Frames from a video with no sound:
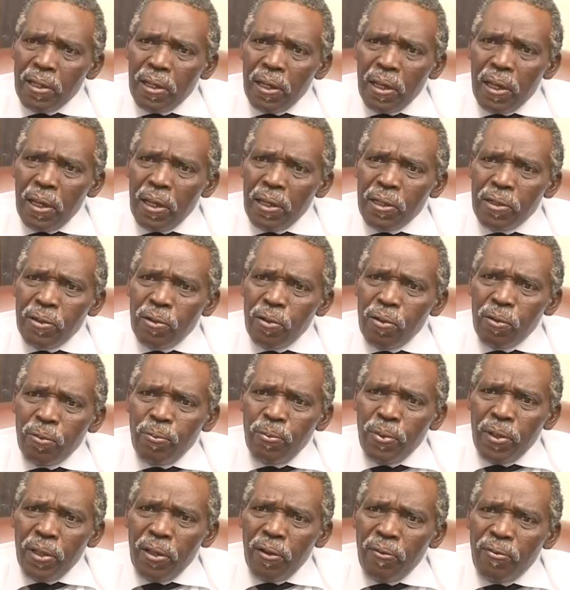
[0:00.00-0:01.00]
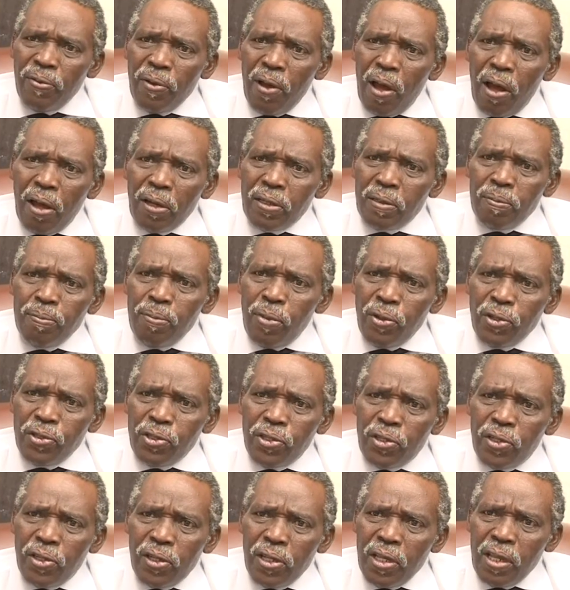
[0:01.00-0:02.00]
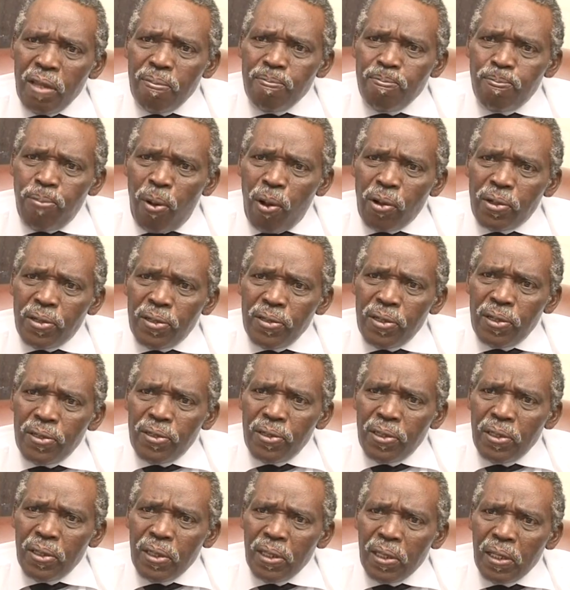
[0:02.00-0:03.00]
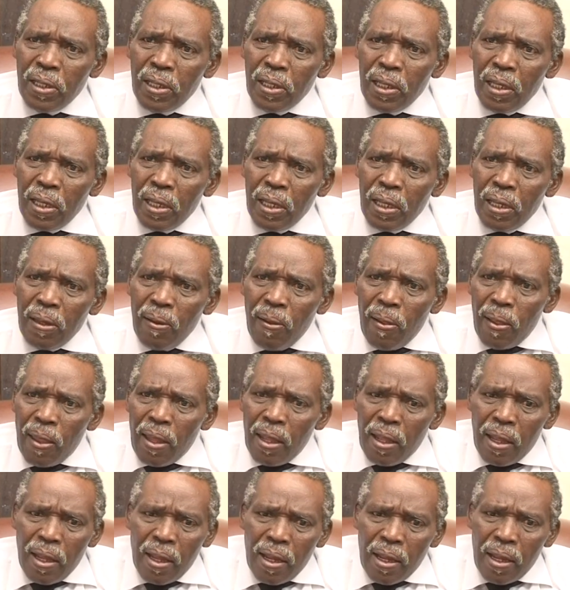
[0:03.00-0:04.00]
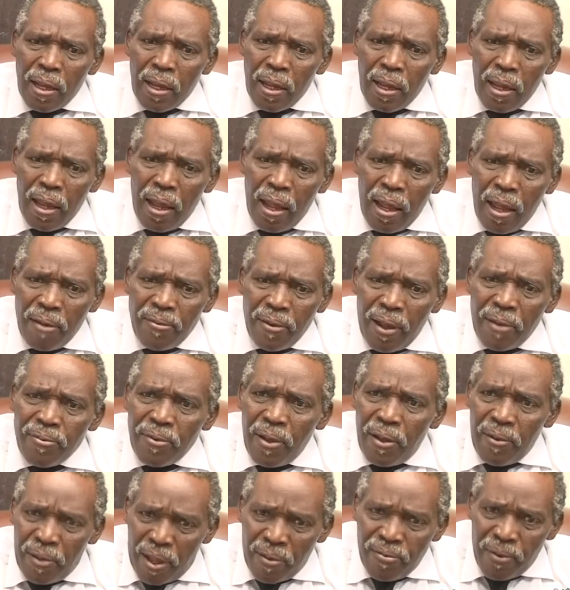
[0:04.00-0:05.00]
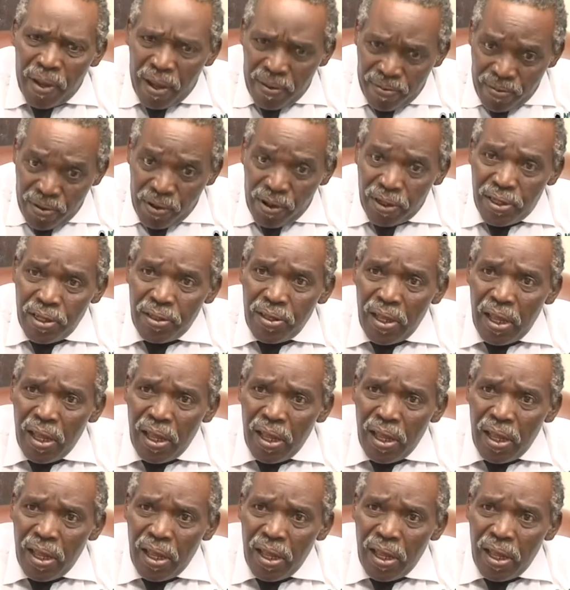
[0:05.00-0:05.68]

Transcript: dear, it could be of utmost importance. Have you got it